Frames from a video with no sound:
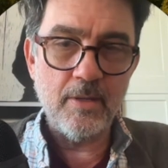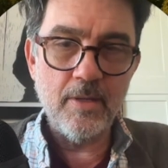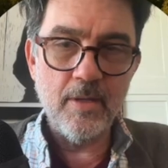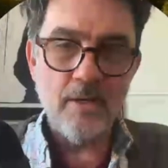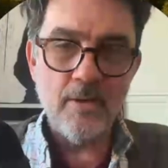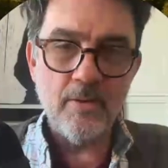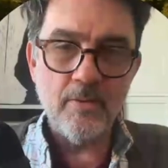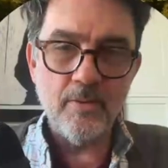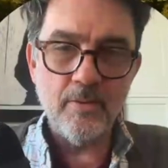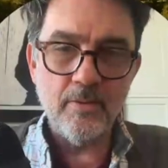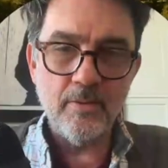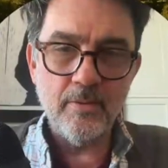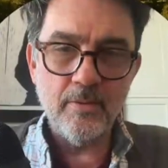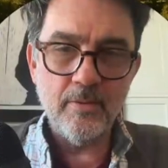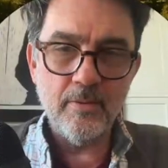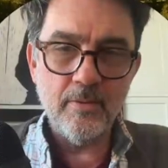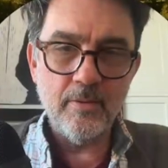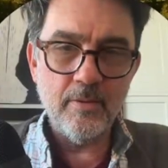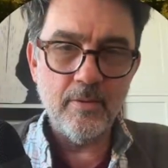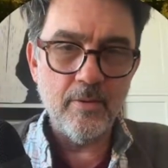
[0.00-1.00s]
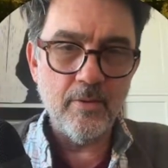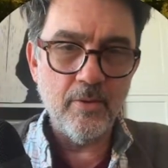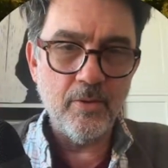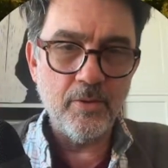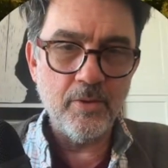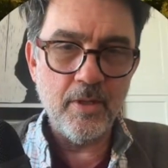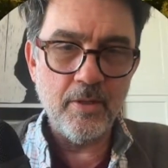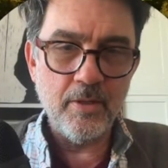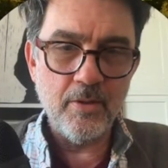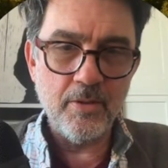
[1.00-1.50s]
Now,
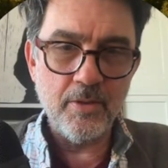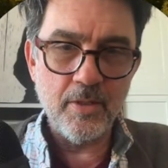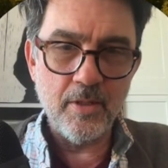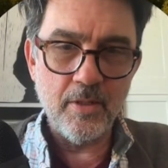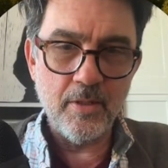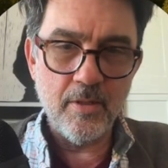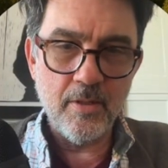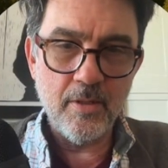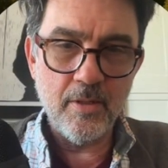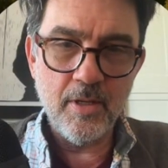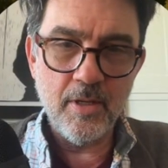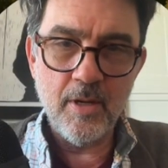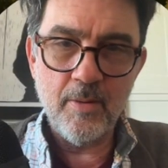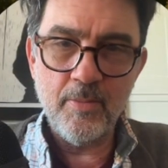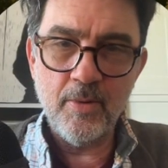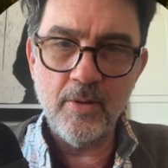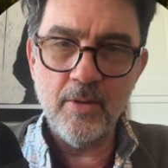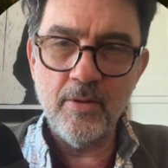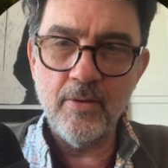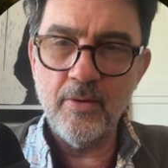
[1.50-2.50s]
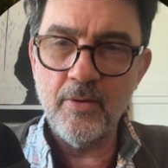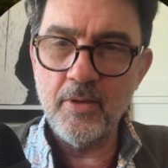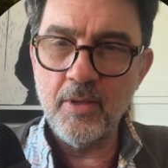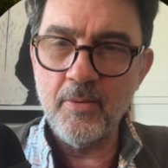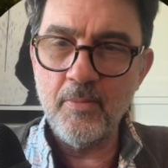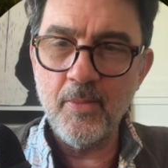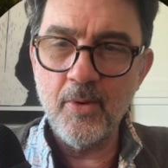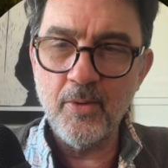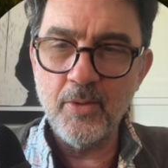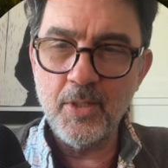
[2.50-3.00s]
looks like there's a couple of
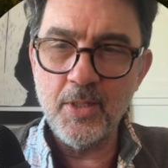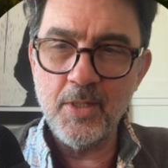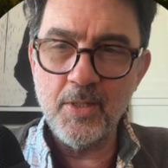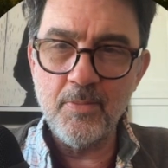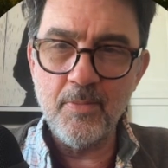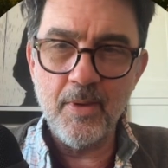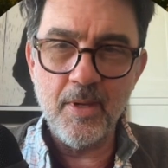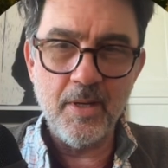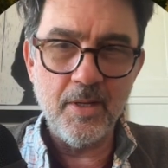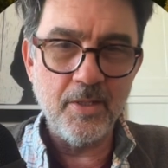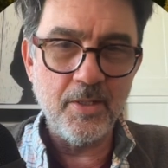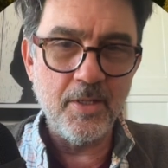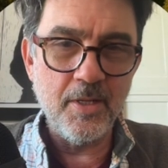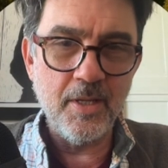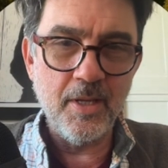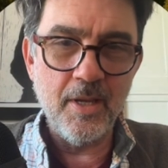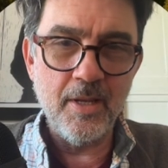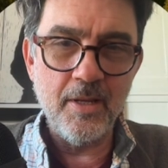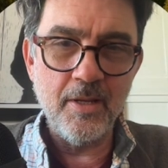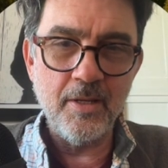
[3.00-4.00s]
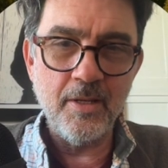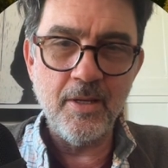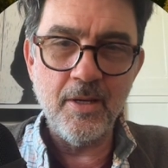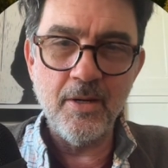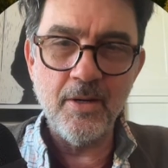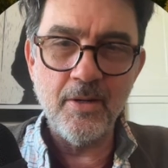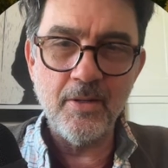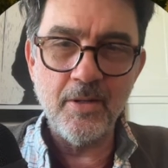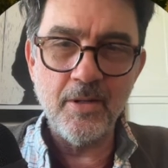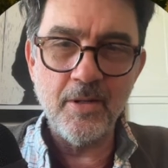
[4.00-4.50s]
emojis managed to get in
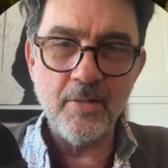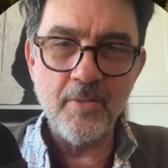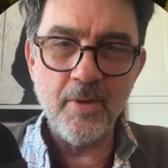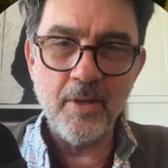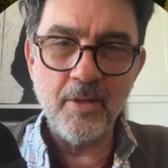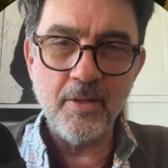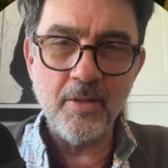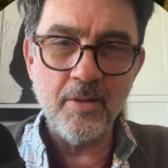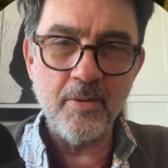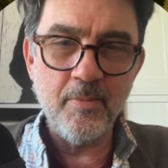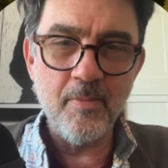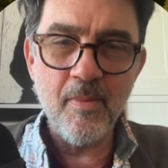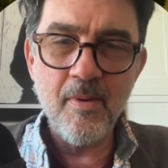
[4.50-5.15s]
here despite our